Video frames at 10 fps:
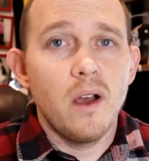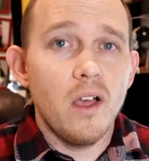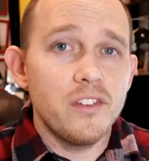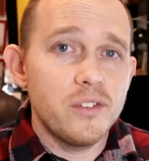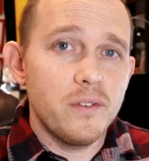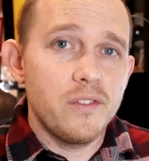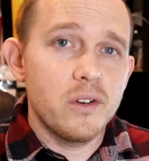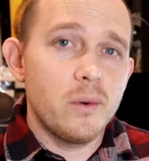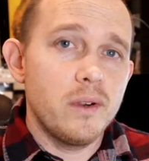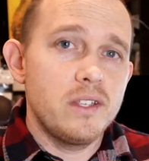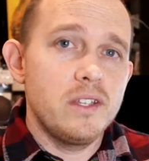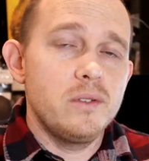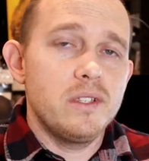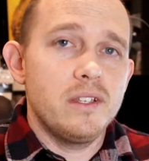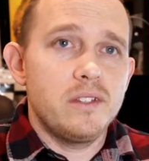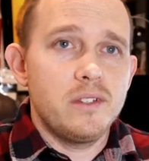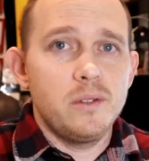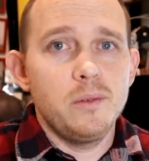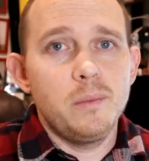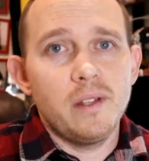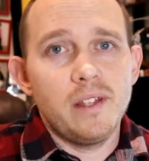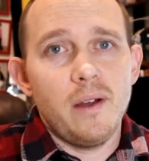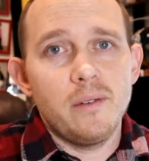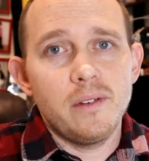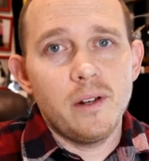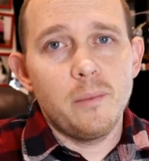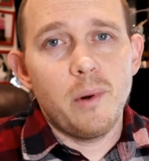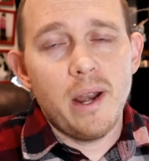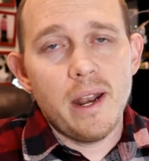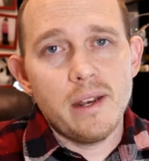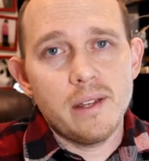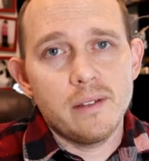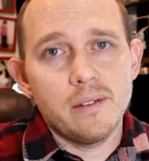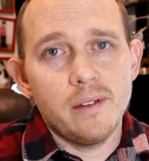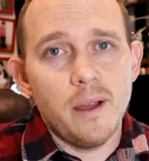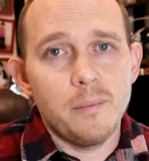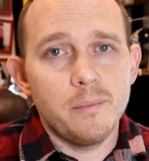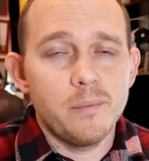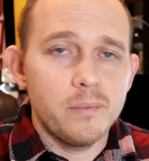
Also, if you're going to use it to build out, you know, brand um,